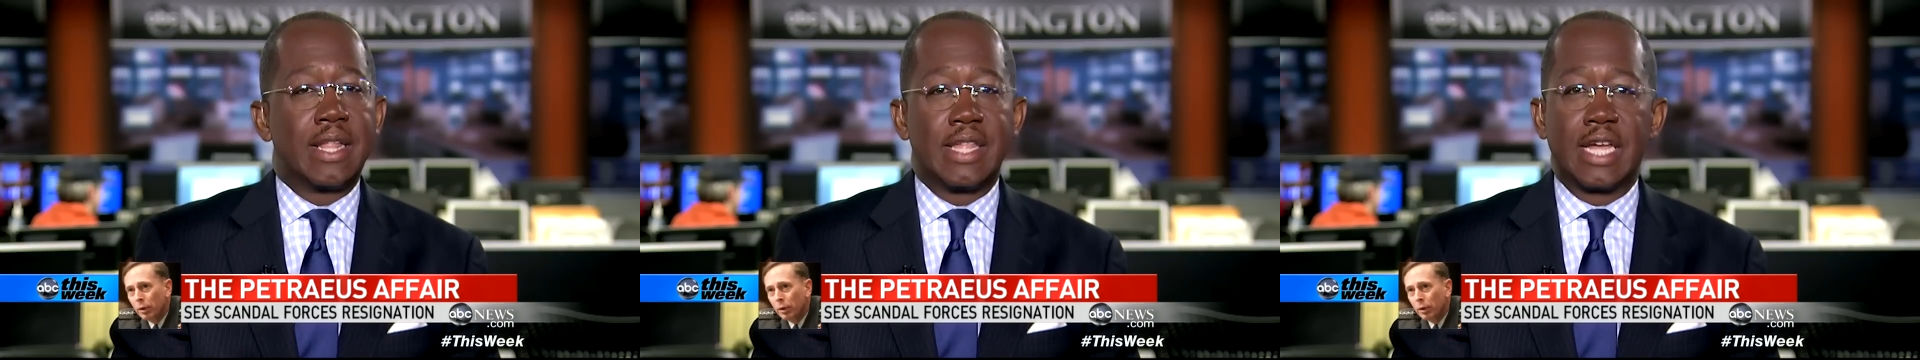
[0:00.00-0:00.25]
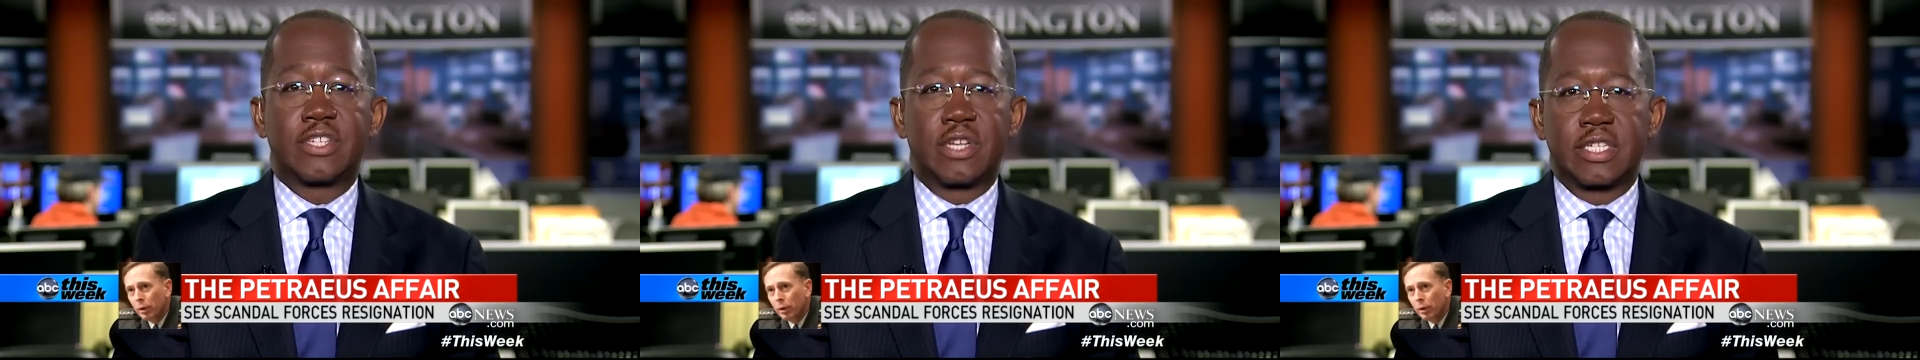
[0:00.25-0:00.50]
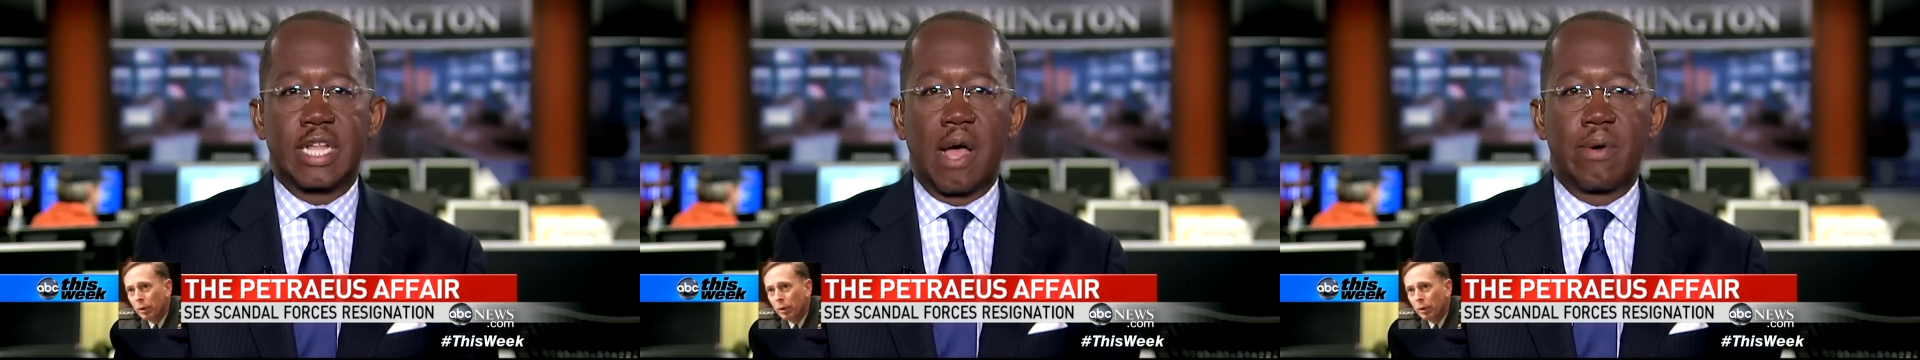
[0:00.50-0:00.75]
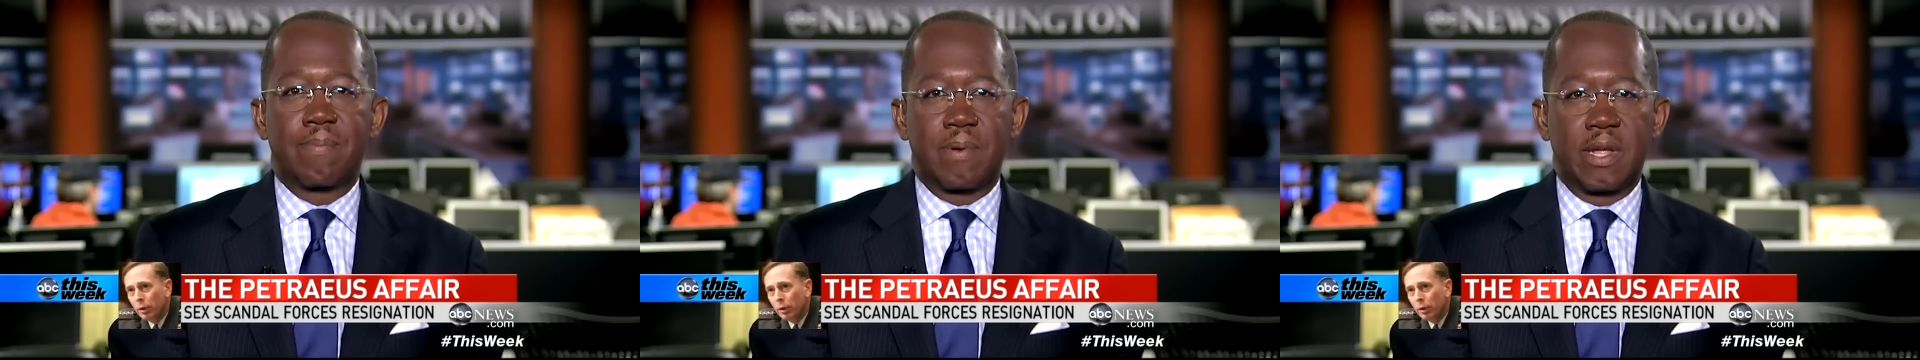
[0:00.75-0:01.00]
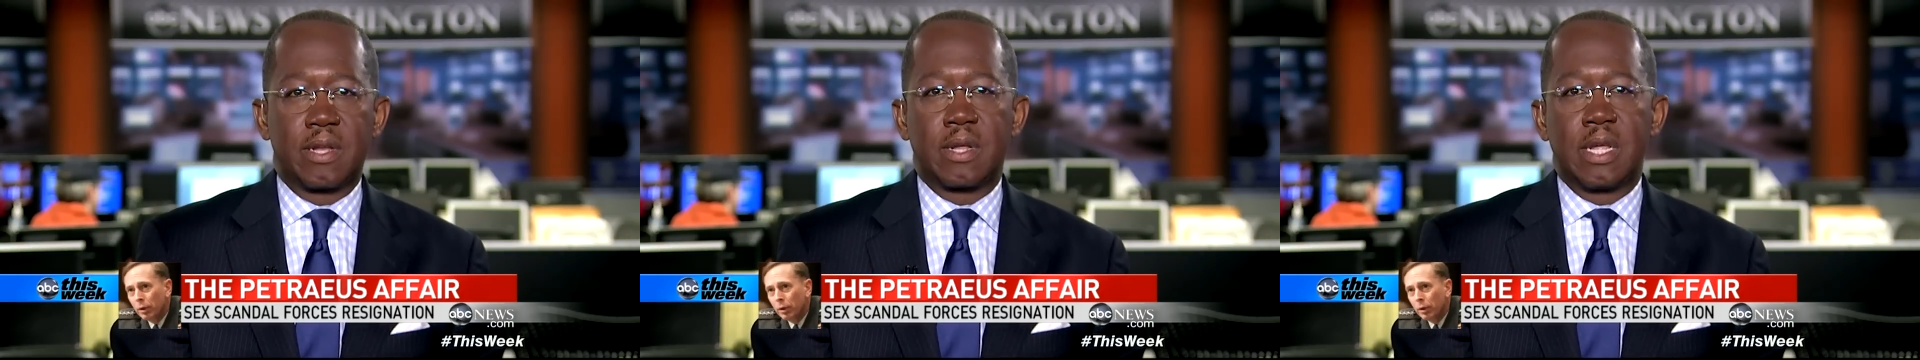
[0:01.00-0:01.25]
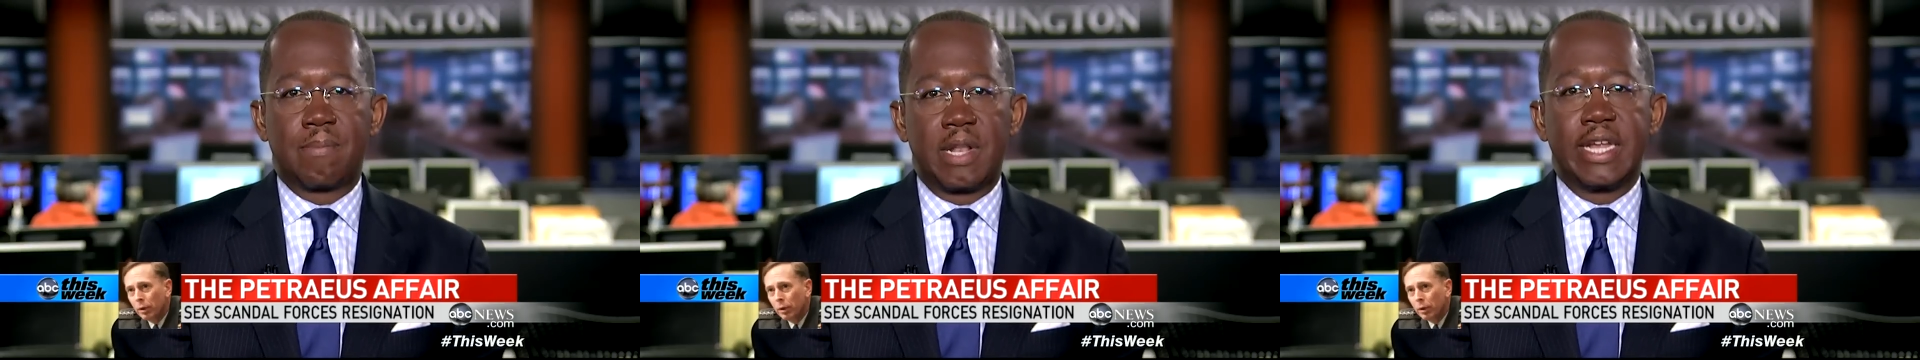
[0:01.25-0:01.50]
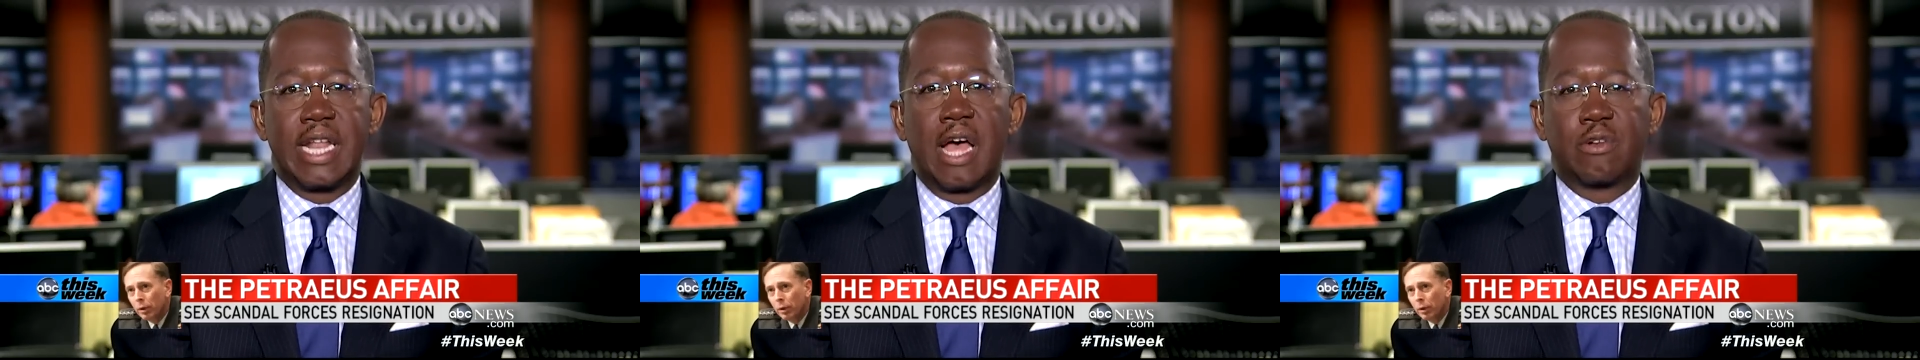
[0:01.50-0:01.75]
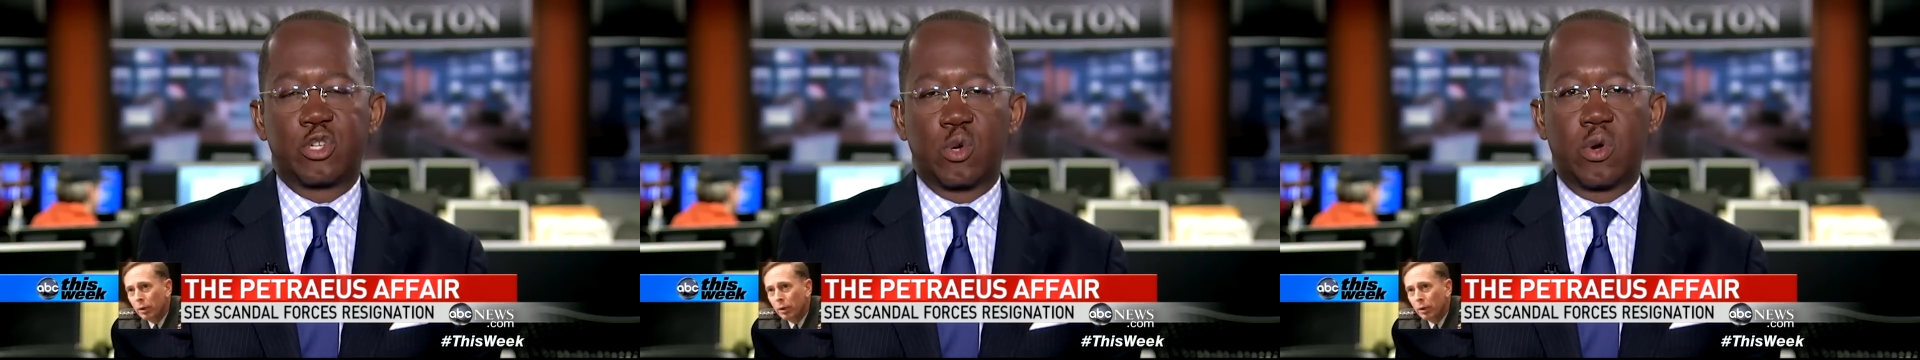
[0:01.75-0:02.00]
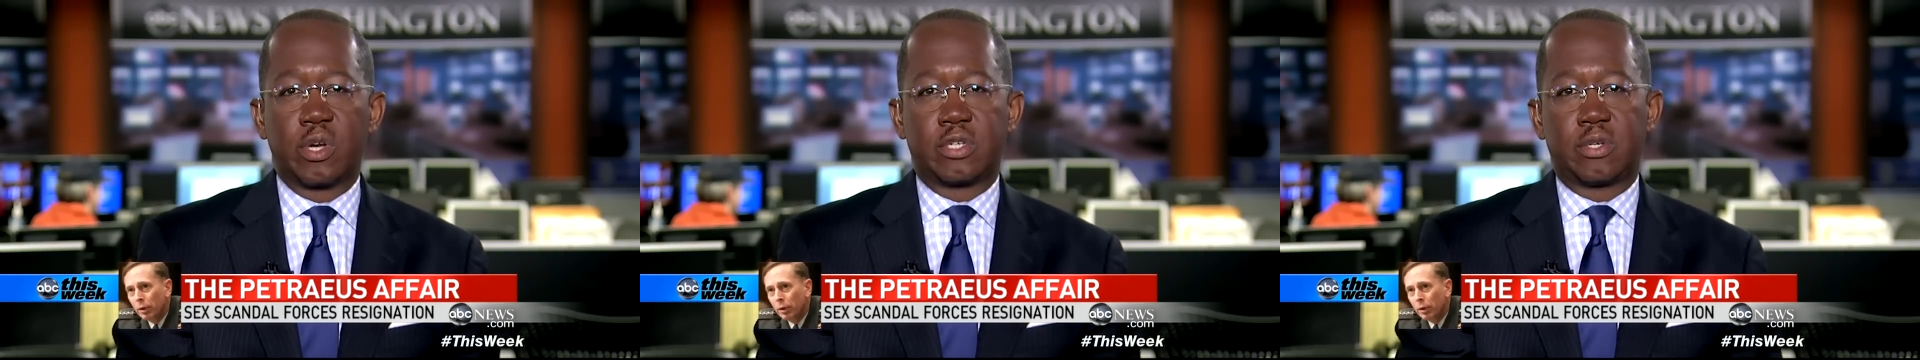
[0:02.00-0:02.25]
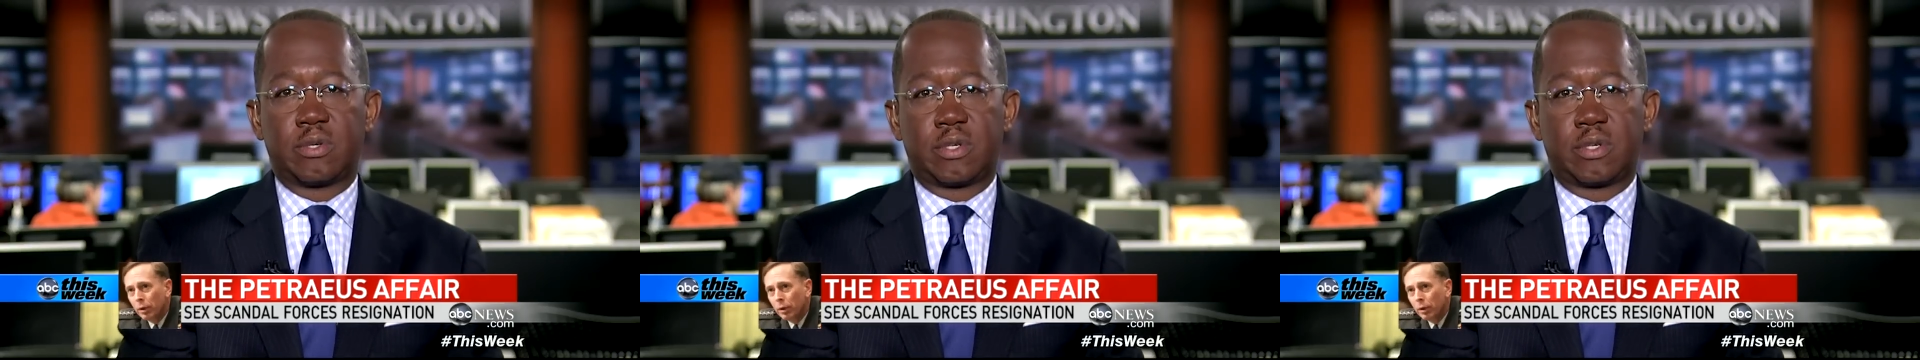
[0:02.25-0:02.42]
Speaker 1: that's just how it play, played out, George.